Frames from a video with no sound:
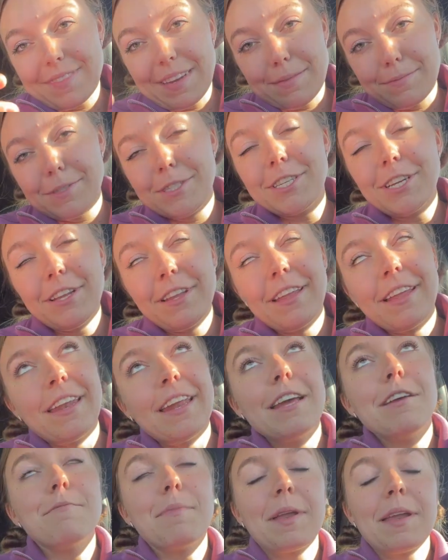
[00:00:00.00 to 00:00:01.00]
still in
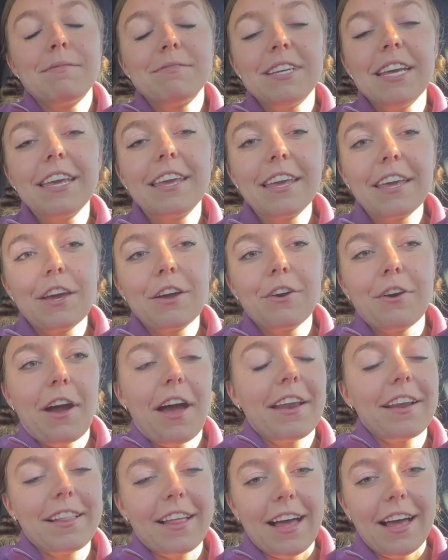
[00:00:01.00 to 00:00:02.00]
it, but I'm taking a
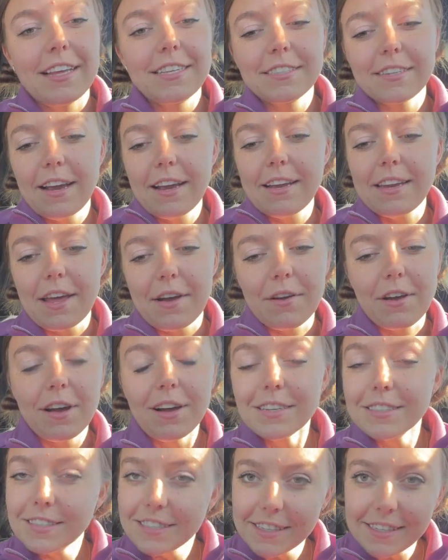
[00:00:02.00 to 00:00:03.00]
grad class right now
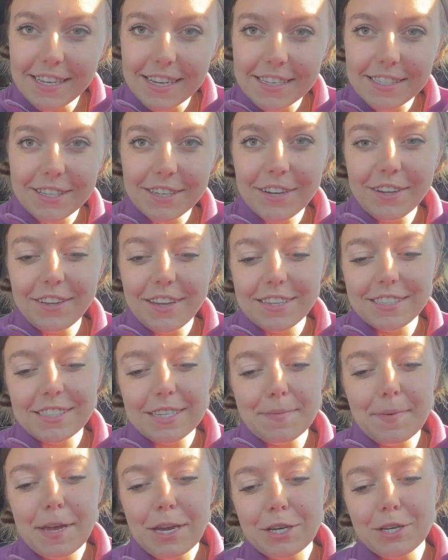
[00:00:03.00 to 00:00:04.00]
called Statistical
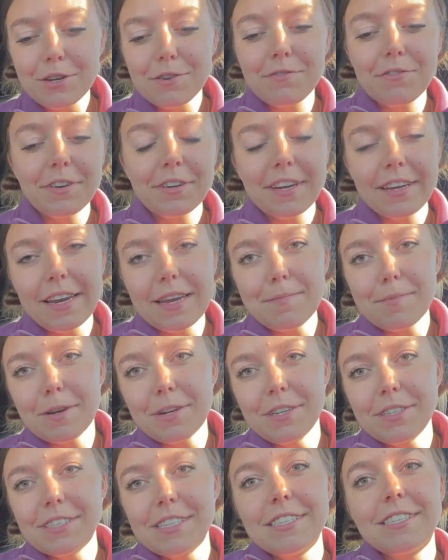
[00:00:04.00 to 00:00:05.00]
Estimation for
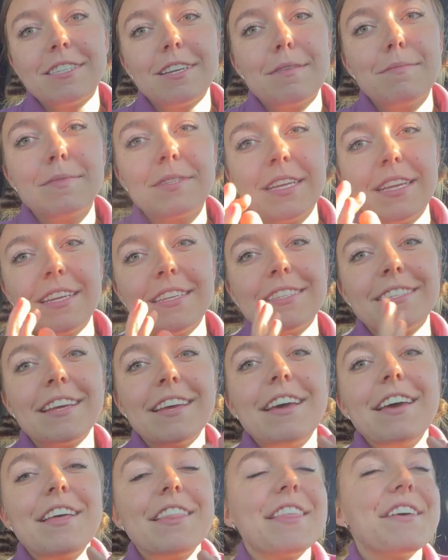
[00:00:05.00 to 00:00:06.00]
Dynamical Systems. It is
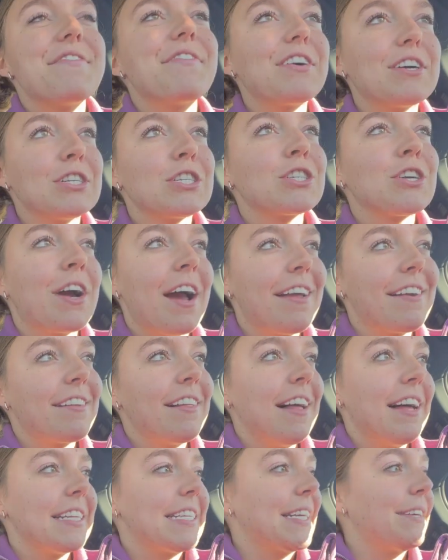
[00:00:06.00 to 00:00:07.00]
the first grad
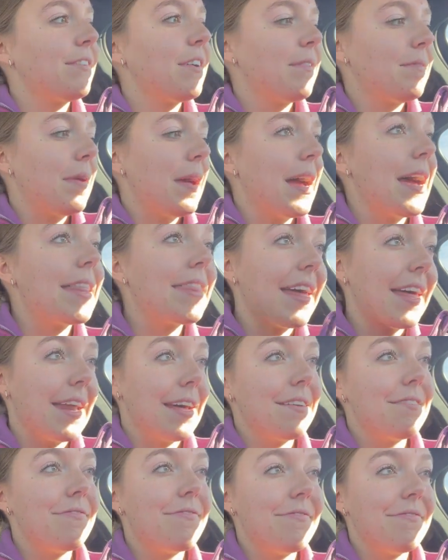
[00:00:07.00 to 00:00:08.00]
class that
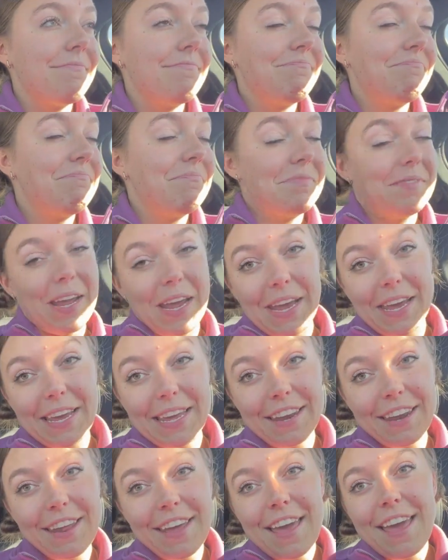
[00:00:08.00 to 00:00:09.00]
I've taken.